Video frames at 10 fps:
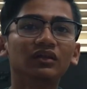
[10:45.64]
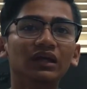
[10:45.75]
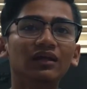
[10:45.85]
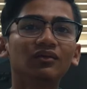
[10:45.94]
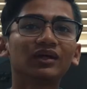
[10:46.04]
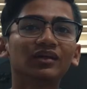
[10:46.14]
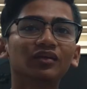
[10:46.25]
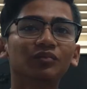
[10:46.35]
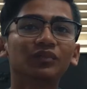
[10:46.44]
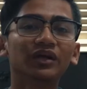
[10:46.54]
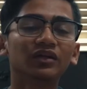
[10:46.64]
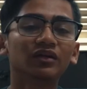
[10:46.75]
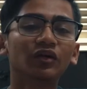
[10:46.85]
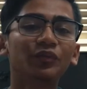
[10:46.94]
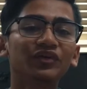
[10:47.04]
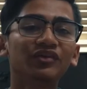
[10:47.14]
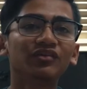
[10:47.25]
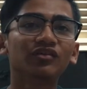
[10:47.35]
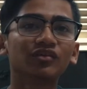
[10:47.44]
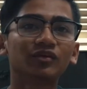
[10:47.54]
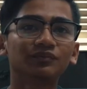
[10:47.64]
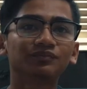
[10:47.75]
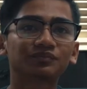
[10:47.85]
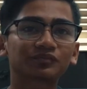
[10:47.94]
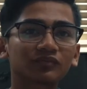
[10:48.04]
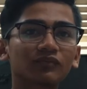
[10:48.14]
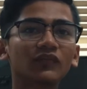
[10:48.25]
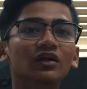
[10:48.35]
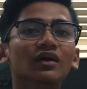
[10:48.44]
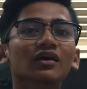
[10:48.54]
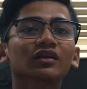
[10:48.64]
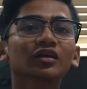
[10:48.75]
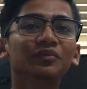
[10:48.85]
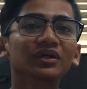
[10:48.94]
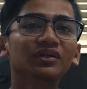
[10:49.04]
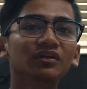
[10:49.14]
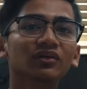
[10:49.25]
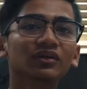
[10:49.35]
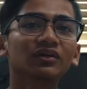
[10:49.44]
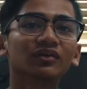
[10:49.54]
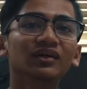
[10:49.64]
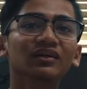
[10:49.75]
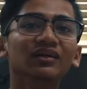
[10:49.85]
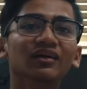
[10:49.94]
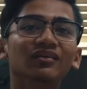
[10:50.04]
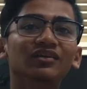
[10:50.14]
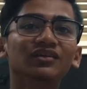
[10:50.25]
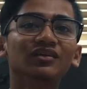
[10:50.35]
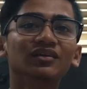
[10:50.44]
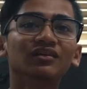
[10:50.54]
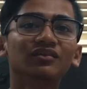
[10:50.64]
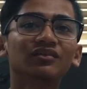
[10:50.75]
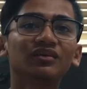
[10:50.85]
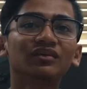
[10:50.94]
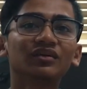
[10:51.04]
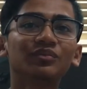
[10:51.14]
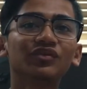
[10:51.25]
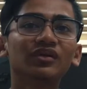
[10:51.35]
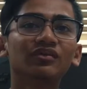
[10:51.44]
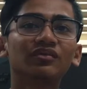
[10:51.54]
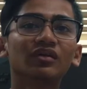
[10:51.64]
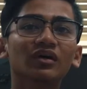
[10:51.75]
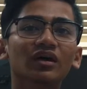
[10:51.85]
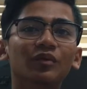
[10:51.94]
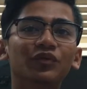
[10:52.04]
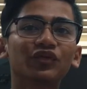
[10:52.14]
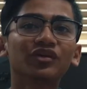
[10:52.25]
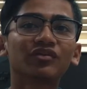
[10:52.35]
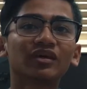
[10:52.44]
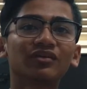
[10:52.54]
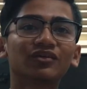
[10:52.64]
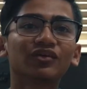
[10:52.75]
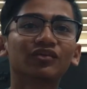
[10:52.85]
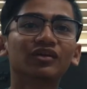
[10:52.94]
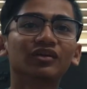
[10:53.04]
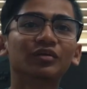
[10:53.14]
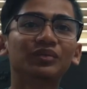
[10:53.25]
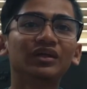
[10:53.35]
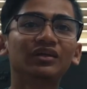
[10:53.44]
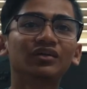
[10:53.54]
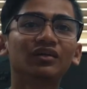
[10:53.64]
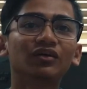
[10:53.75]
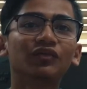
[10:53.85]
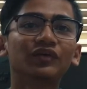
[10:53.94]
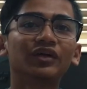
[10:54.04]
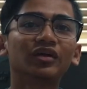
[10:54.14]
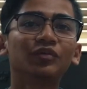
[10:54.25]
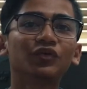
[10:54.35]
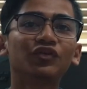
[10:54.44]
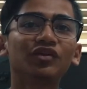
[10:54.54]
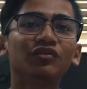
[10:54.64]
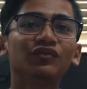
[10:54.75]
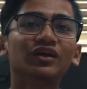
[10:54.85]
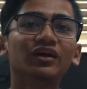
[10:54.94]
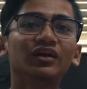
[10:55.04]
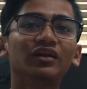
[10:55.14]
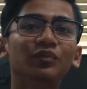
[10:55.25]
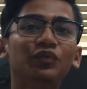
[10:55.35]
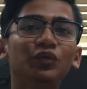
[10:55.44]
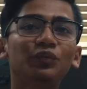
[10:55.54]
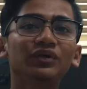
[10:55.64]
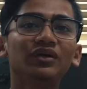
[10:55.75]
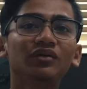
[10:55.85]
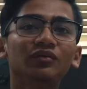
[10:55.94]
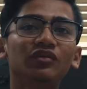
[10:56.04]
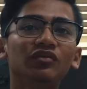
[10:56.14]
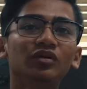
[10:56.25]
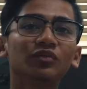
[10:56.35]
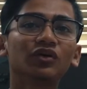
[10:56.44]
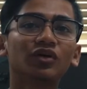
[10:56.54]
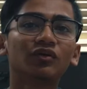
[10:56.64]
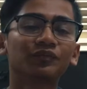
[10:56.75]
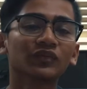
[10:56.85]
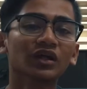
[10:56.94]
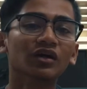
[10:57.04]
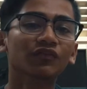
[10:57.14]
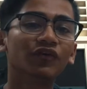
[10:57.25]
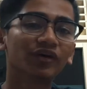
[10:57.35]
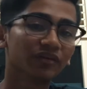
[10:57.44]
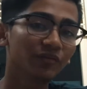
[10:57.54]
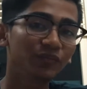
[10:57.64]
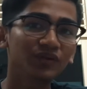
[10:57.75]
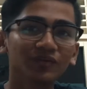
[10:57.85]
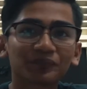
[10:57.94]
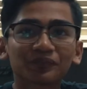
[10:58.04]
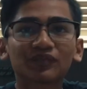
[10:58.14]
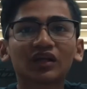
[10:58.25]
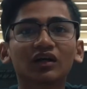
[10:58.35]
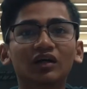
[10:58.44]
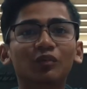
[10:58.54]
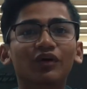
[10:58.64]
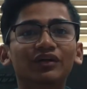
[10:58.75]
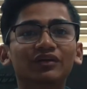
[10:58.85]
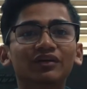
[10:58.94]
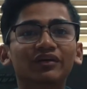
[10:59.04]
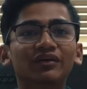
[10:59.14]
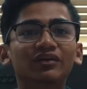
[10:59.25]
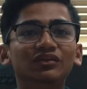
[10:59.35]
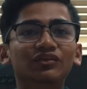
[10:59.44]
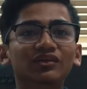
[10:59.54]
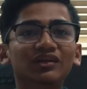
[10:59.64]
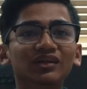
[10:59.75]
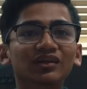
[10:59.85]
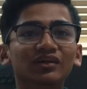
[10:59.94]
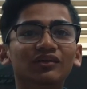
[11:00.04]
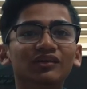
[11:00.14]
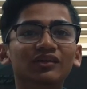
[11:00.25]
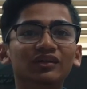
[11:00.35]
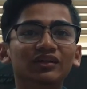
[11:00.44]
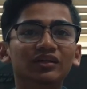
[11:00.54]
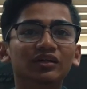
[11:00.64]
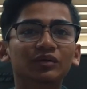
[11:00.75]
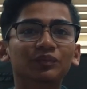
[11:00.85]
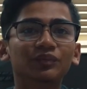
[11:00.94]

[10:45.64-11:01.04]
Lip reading: allocated by the operating system. Termination occurs under additional circumstance. A process can cause the termination of another process via an appropriate system call. For example, abort. Usually, only the